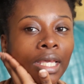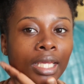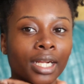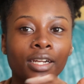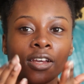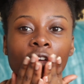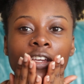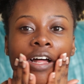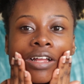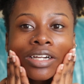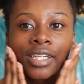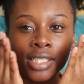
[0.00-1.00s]
And I know y'all
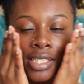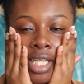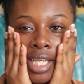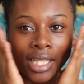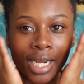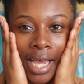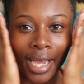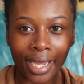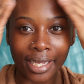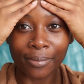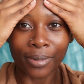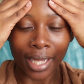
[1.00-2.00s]
are gonna say that
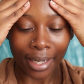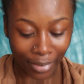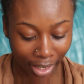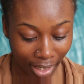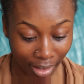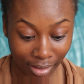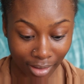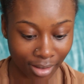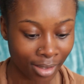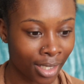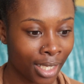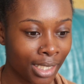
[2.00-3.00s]
I apply my
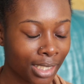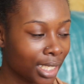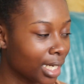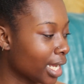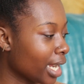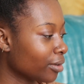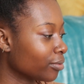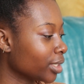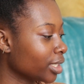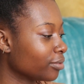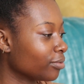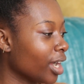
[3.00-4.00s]
skincare
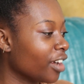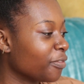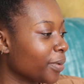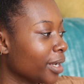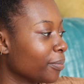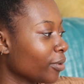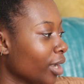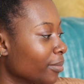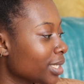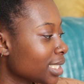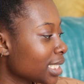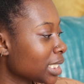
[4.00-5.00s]
really rough, but I
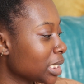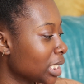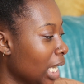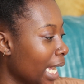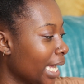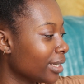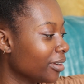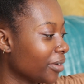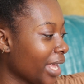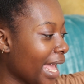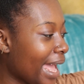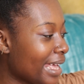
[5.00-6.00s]
promise it's not,
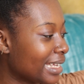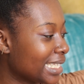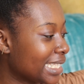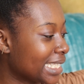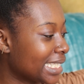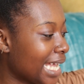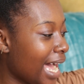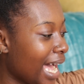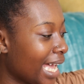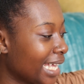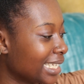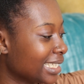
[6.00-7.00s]
okay? It's
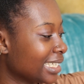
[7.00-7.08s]
not.